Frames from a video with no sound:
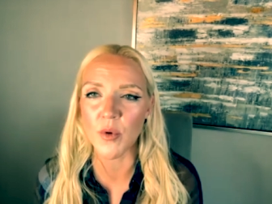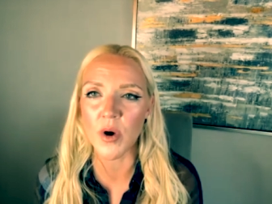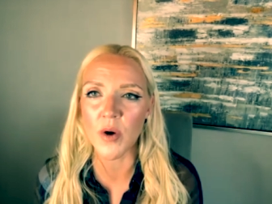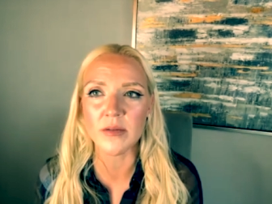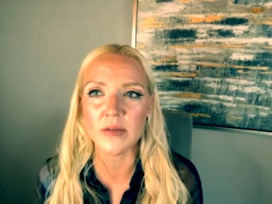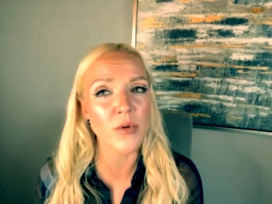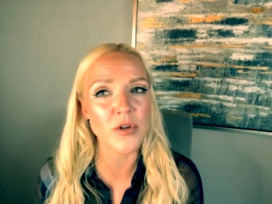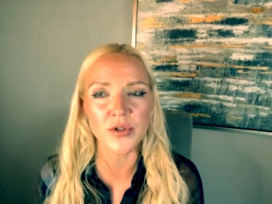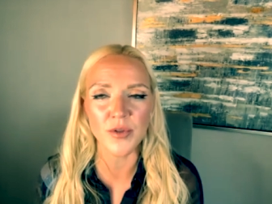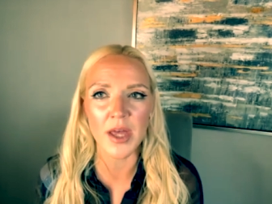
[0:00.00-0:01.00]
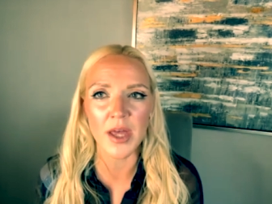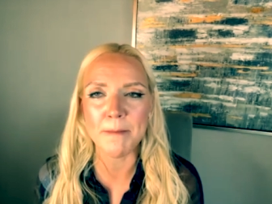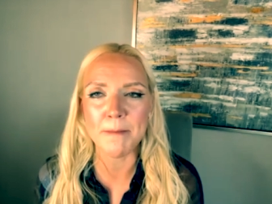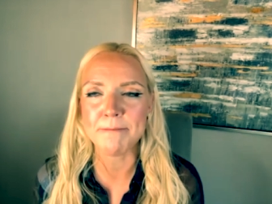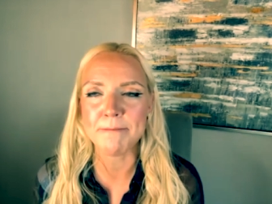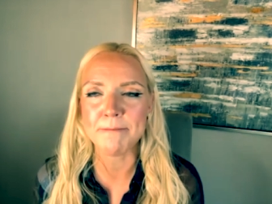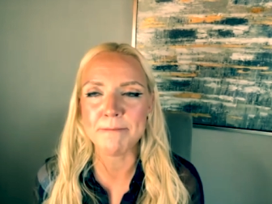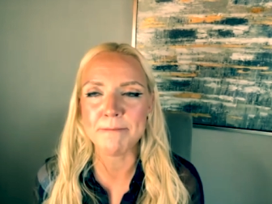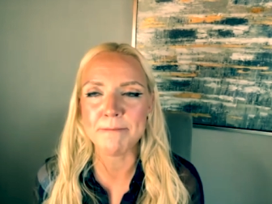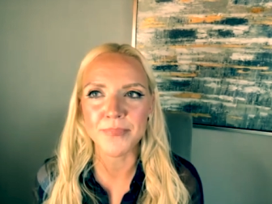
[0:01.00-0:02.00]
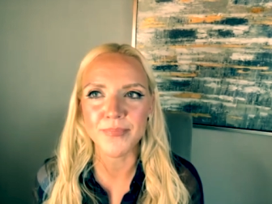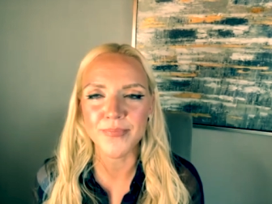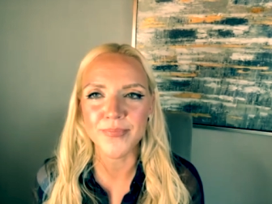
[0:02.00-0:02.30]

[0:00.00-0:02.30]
What would what would you do then? I think it